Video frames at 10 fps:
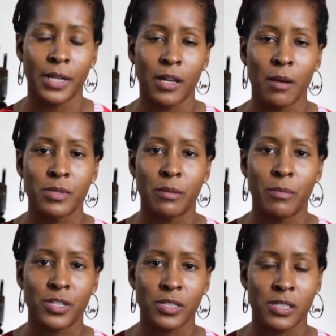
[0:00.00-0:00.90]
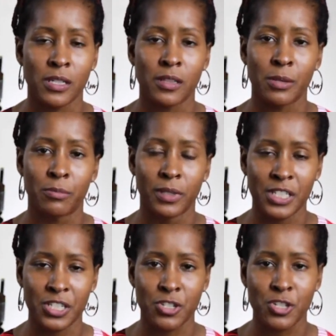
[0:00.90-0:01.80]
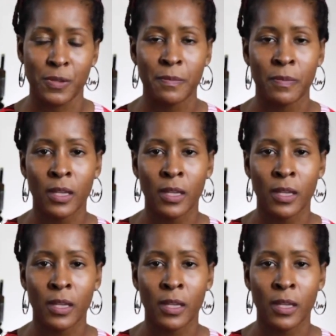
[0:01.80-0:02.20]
when it comes to mixing their bleach.